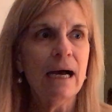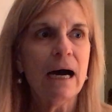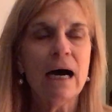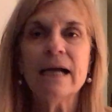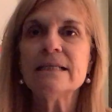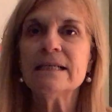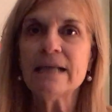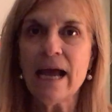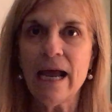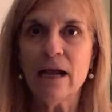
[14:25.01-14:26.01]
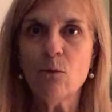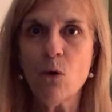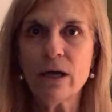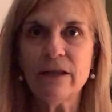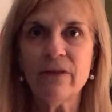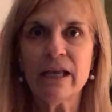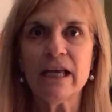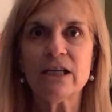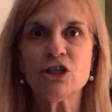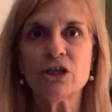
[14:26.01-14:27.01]
I did hang one in the
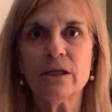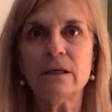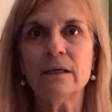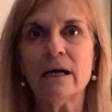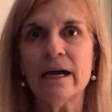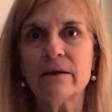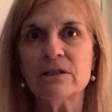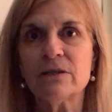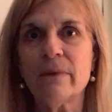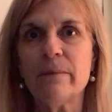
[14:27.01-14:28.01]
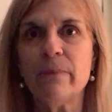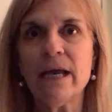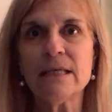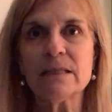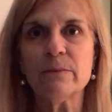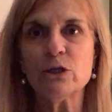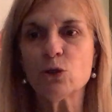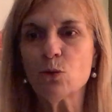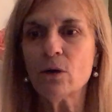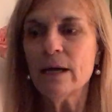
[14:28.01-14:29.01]
kitchen to my basement
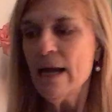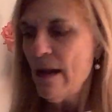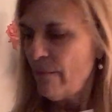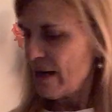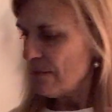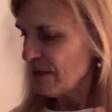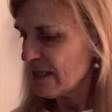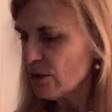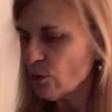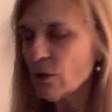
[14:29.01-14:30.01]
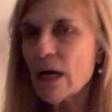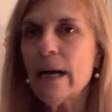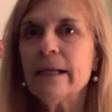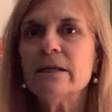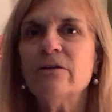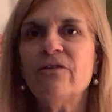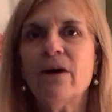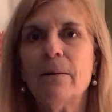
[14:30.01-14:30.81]
door, but I'm still kind of